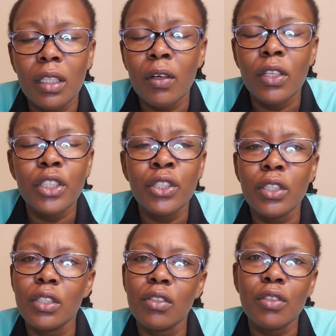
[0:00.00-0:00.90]

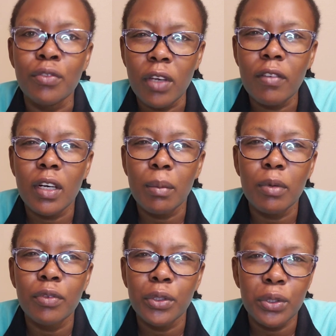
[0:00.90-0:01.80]
condition is not
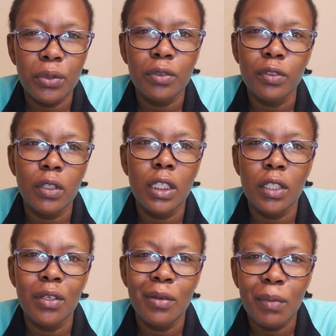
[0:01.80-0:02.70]
favorable for you, for
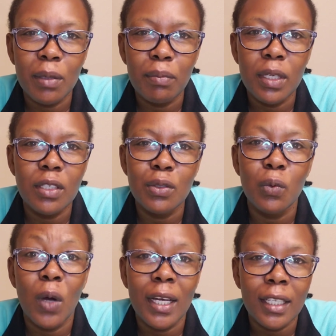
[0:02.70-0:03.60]
any human being to
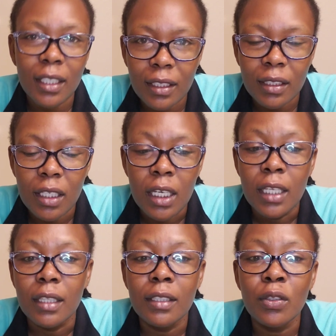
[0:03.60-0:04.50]
work in.
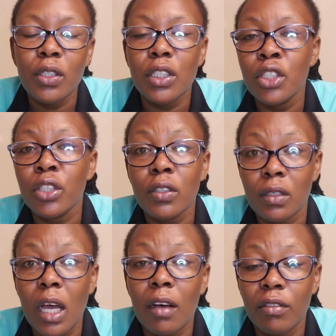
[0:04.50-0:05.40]
These
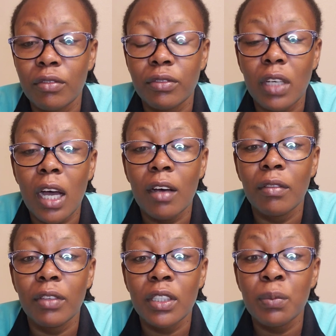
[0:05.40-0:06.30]
conditions,
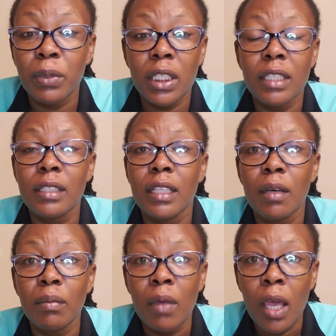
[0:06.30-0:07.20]
I've experienced
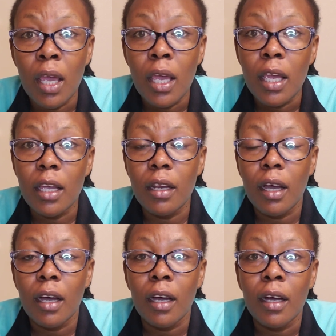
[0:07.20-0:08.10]
them in
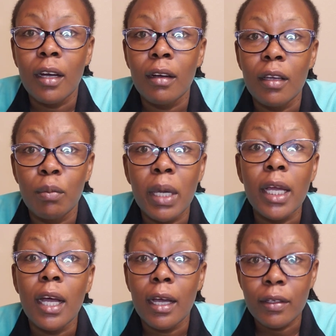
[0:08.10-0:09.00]
my
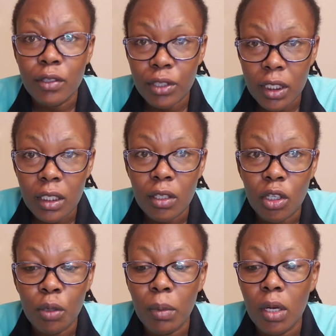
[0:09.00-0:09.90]
country,
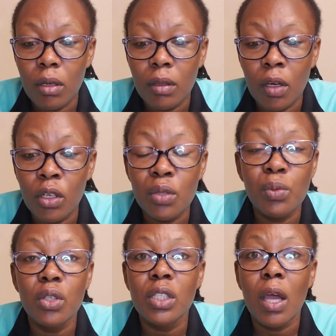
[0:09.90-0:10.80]
in the
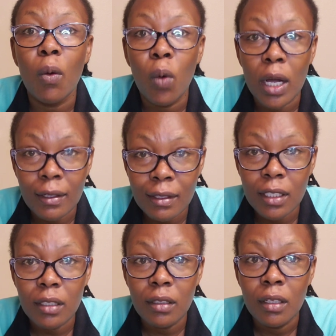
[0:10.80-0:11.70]
hospitals I worked
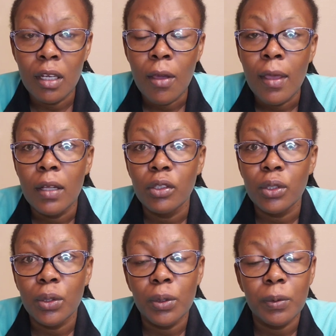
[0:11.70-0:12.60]
in.
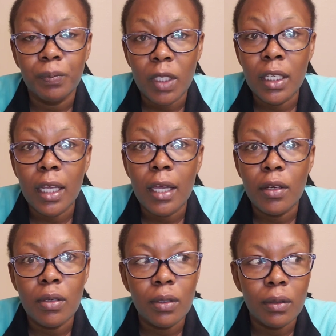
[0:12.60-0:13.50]
So, and I
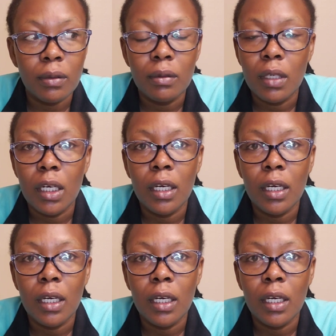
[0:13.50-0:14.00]
know